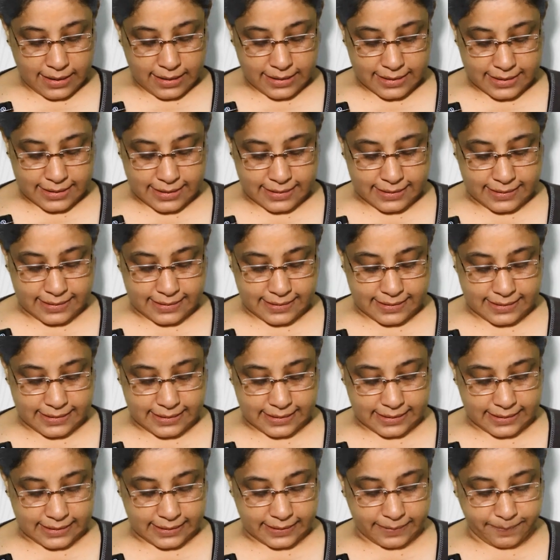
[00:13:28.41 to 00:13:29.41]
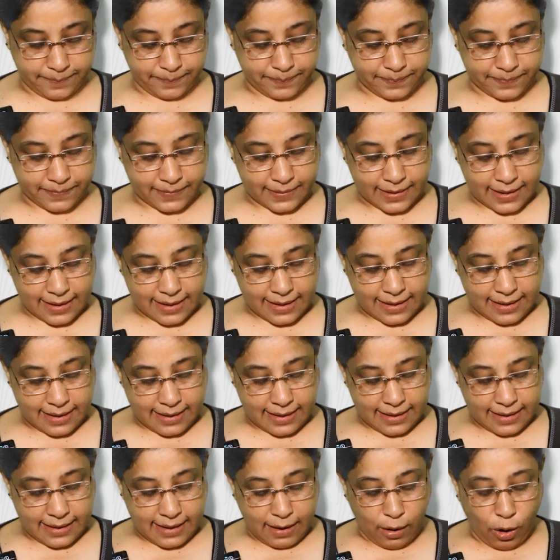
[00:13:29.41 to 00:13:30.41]
is
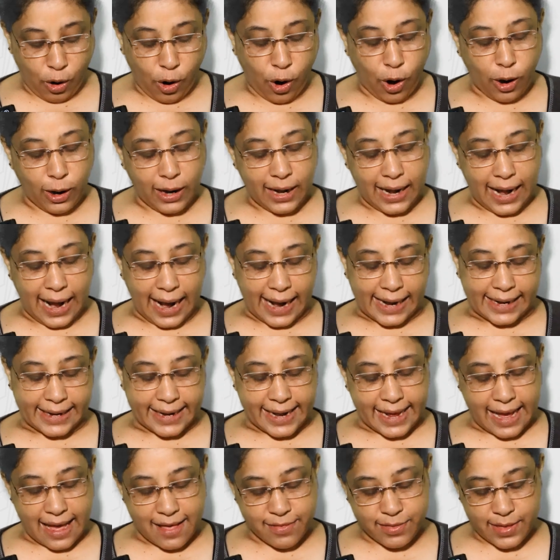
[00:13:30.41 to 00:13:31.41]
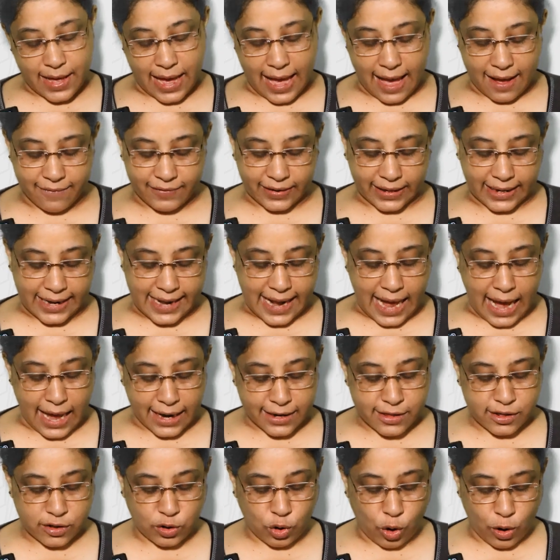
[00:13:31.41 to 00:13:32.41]
all ideas having
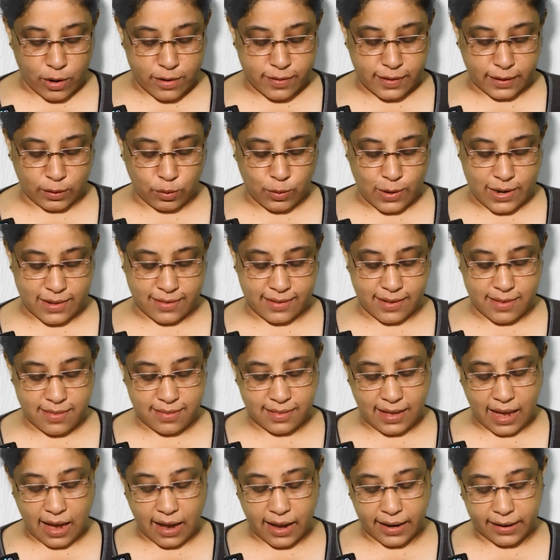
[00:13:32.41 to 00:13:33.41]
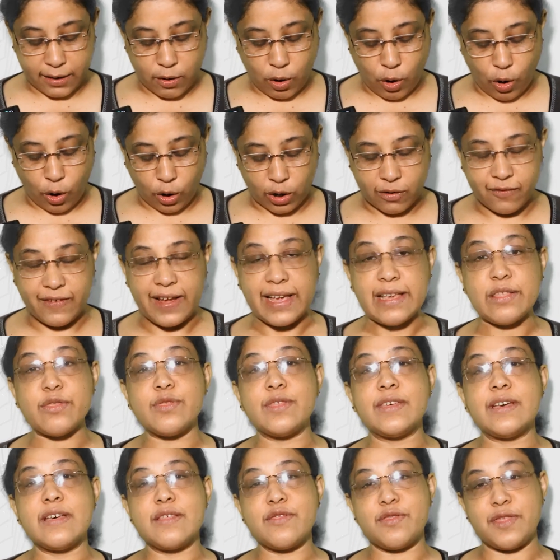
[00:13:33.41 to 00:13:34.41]
large consequences are always
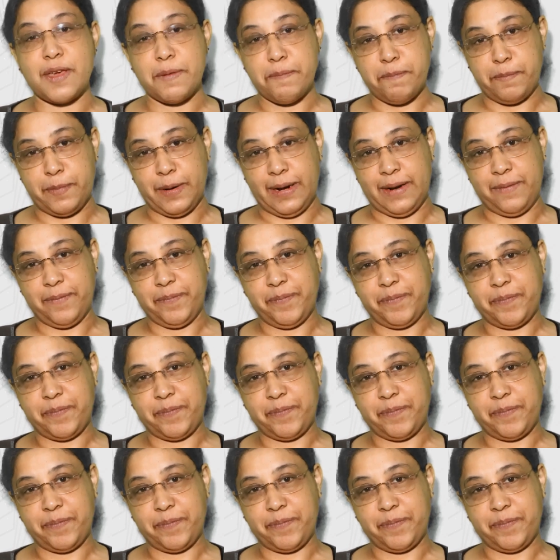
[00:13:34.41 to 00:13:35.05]
simple.